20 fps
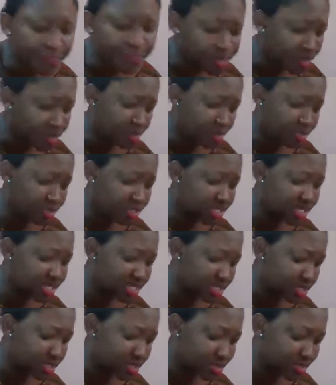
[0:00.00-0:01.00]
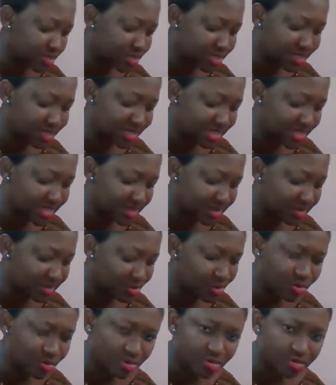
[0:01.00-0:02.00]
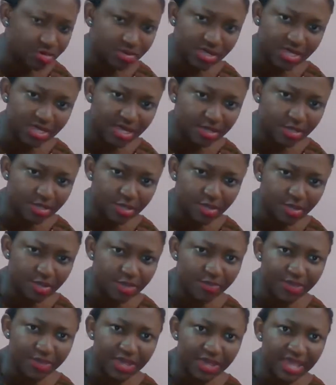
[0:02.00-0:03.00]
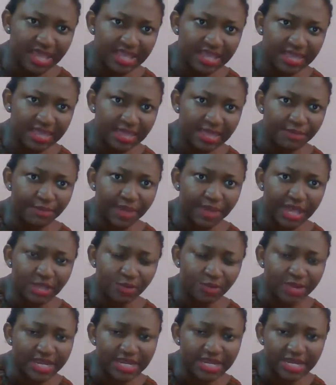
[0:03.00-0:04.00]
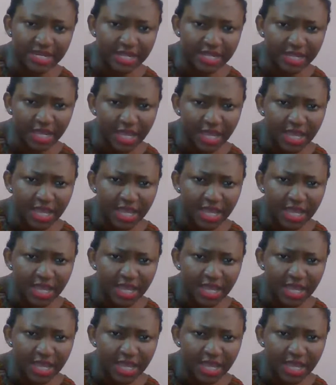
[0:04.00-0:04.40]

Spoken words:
because CS is not like, oh, the child's going to be anything bad or anything.